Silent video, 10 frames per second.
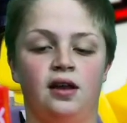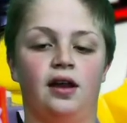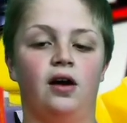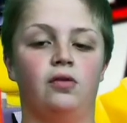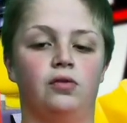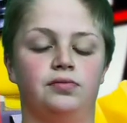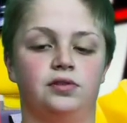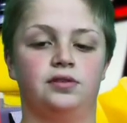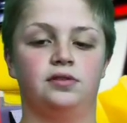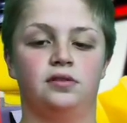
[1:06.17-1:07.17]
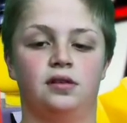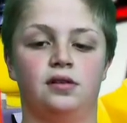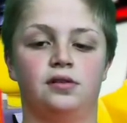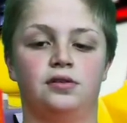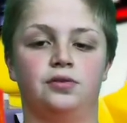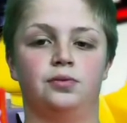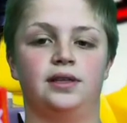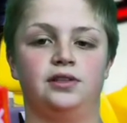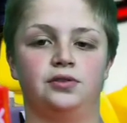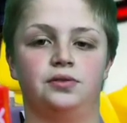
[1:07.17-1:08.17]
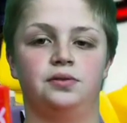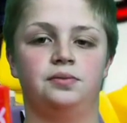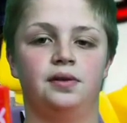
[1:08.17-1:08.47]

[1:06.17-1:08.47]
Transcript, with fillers: Now over to Rachel.